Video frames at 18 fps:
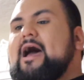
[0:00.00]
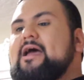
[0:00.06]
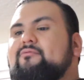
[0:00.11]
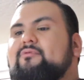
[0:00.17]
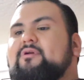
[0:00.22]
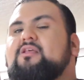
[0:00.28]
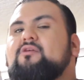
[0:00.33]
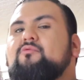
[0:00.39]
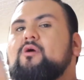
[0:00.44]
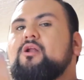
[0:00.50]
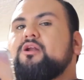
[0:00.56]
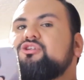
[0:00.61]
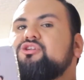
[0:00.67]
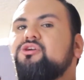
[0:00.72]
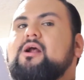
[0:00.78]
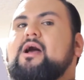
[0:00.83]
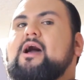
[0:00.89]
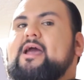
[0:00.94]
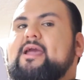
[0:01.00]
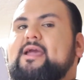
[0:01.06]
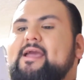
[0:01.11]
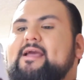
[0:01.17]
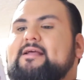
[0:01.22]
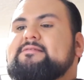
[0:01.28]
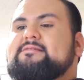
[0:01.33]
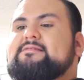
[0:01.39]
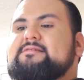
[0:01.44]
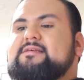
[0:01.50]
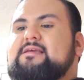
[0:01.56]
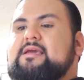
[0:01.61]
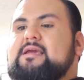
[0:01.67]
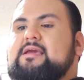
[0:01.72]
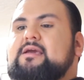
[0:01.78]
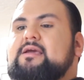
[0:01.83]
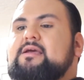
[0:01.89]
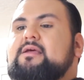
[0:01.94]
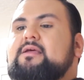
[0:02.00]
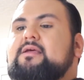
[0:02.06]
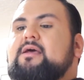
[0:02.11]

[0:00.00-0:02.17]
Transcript: I really want to try and see